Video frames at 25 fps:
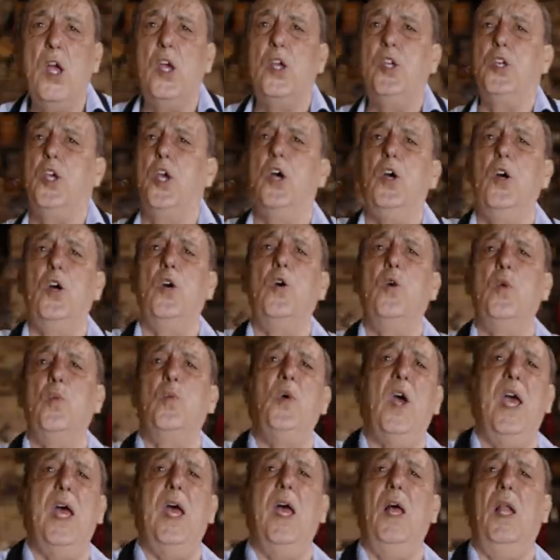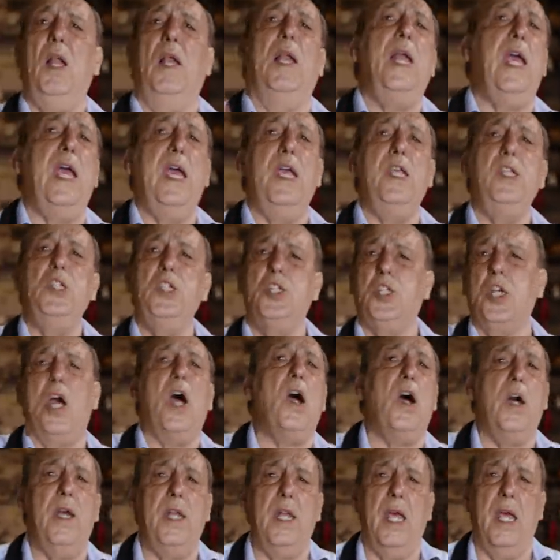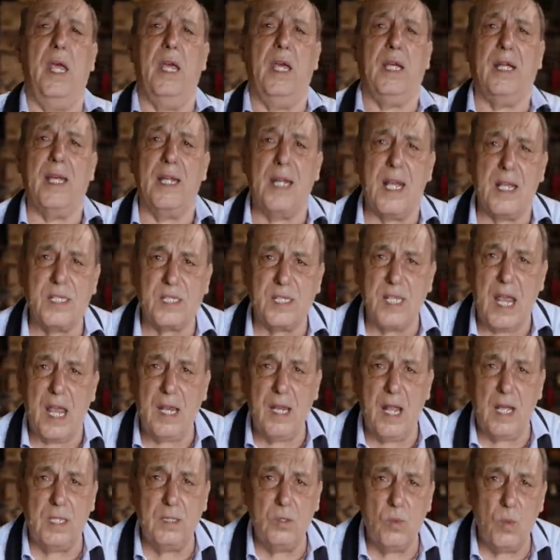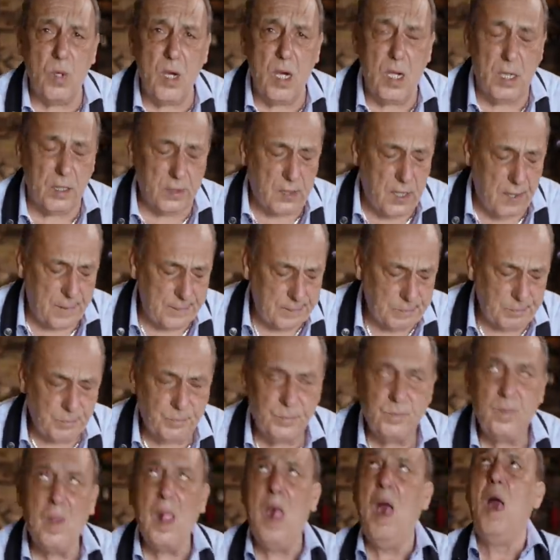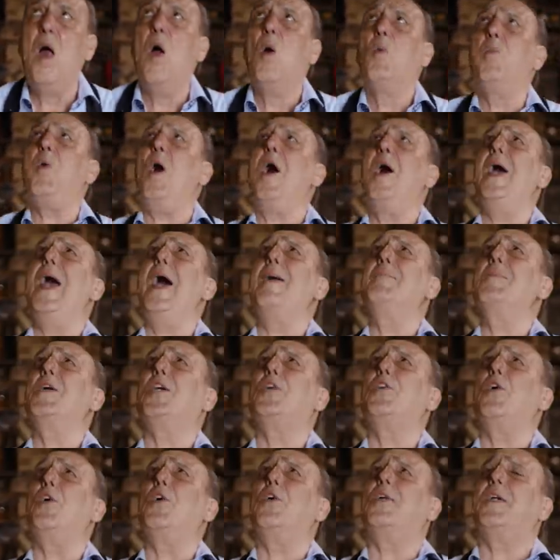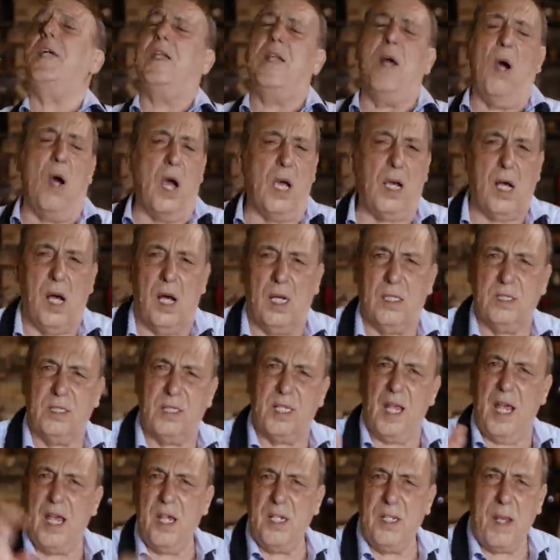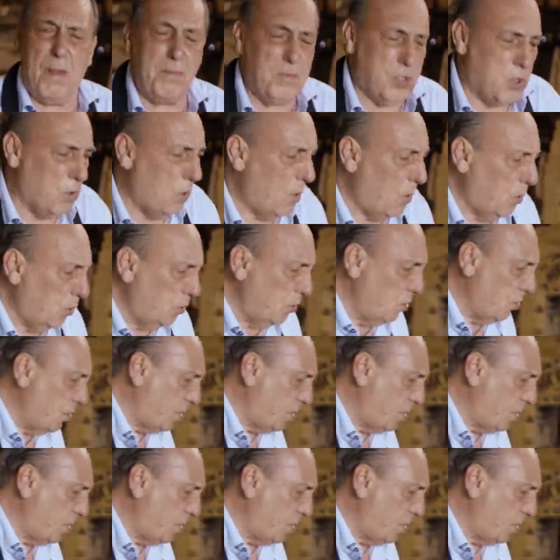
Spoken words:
You will enjoy it. Can I say another word? Why I'm cooking? No, I can't say it. I'm too old to